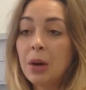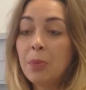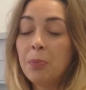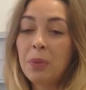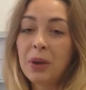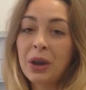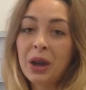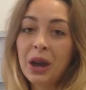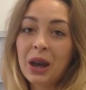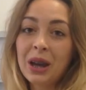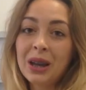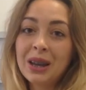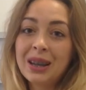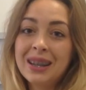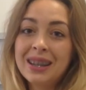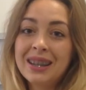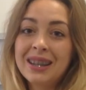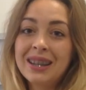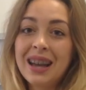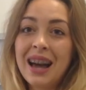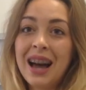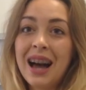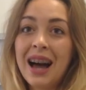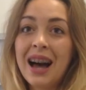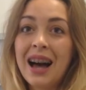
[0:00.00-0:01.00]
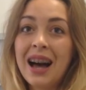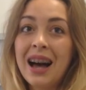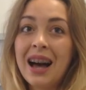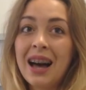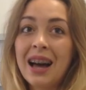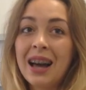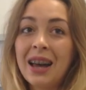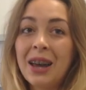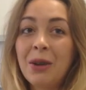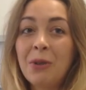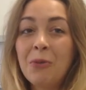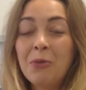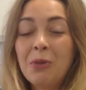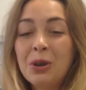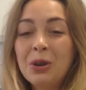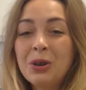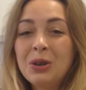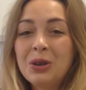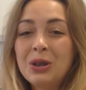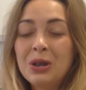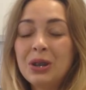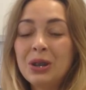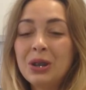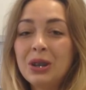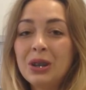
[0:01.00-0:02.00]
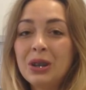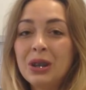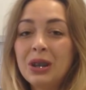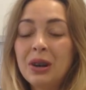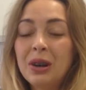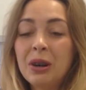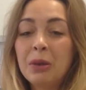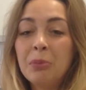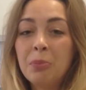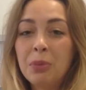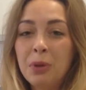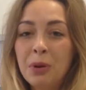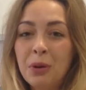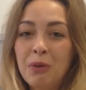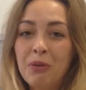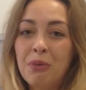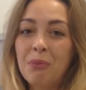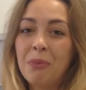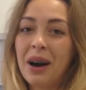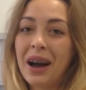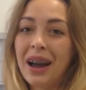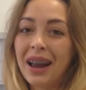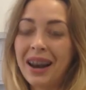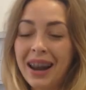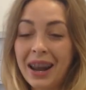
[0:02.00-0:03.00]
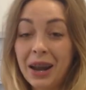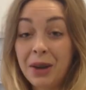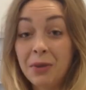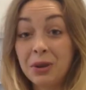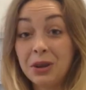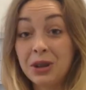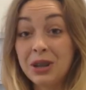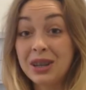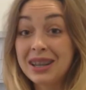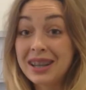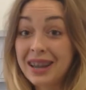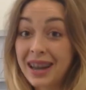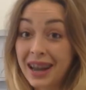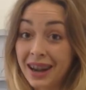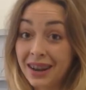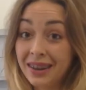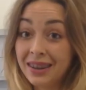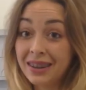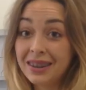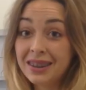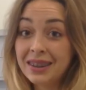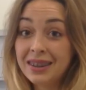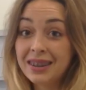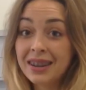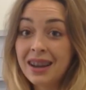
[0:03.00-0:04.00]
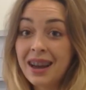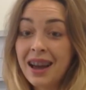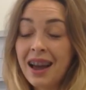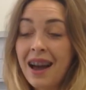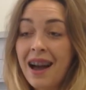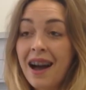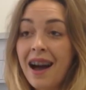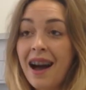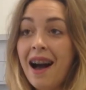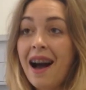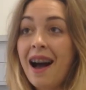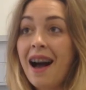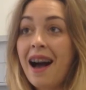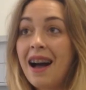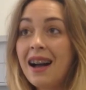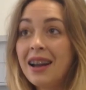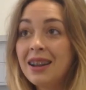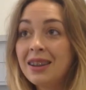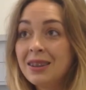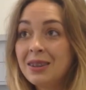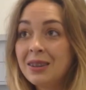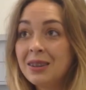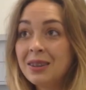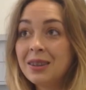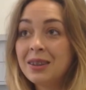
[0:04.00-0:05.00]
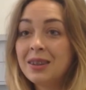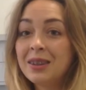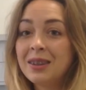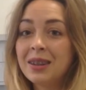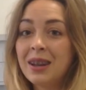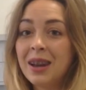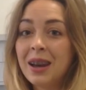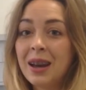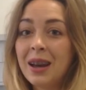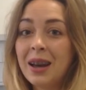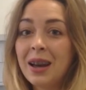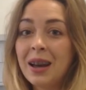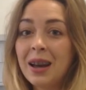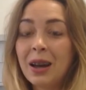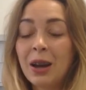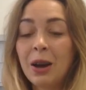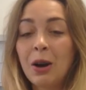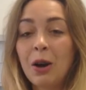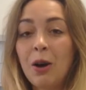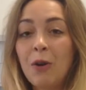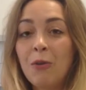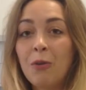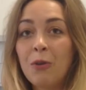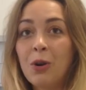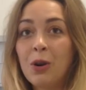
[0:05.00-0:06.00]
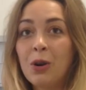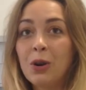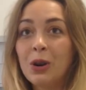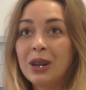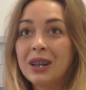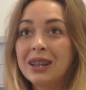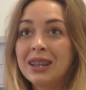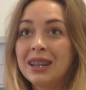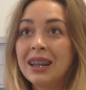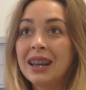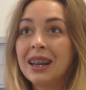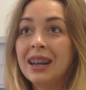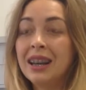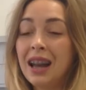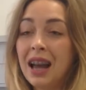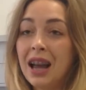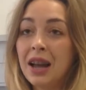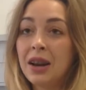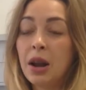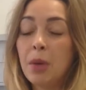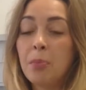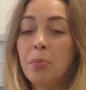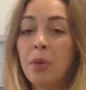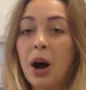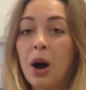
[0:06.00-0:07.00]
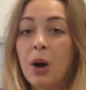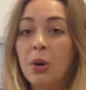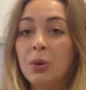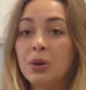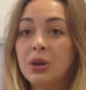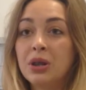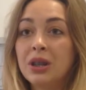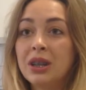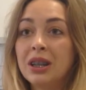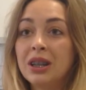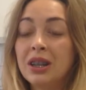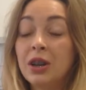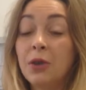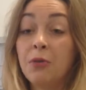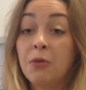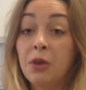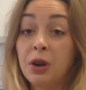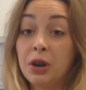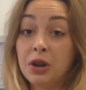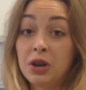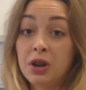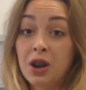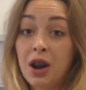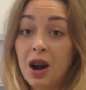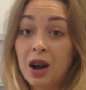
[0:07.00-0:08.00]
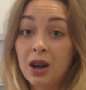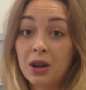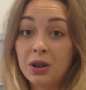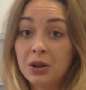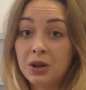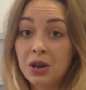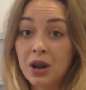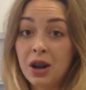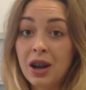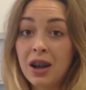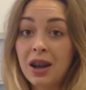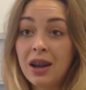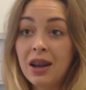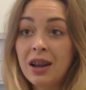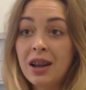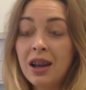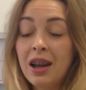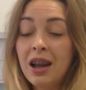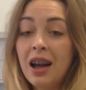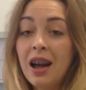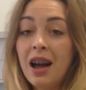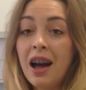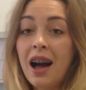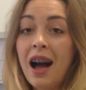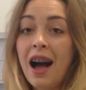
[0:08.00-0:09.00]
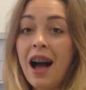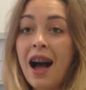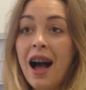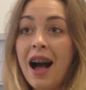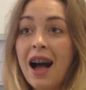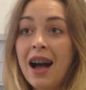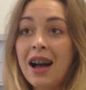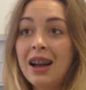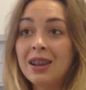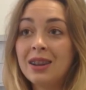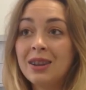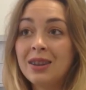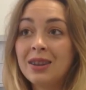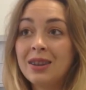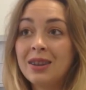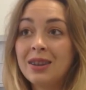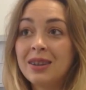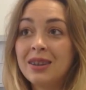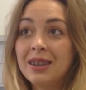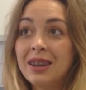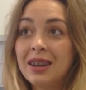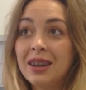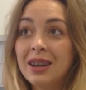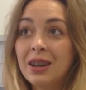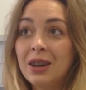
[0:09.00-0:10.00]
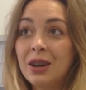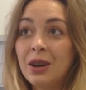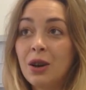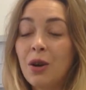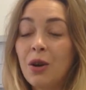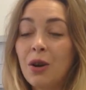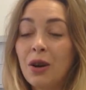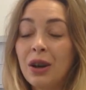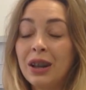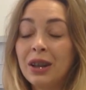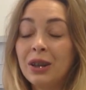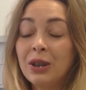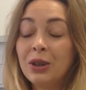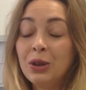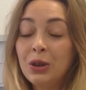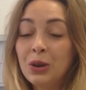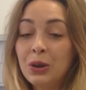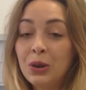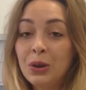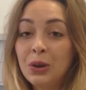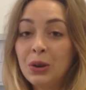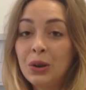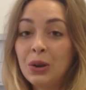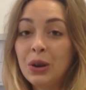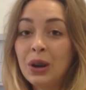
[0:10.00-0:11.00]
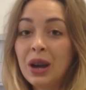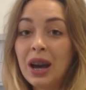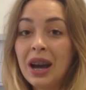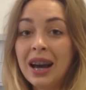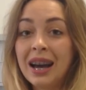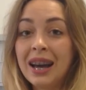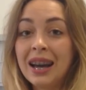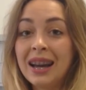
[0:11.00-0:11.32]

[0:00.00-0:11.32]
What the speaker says: because I want to improve my language skills. And of course, learn about different culture and a new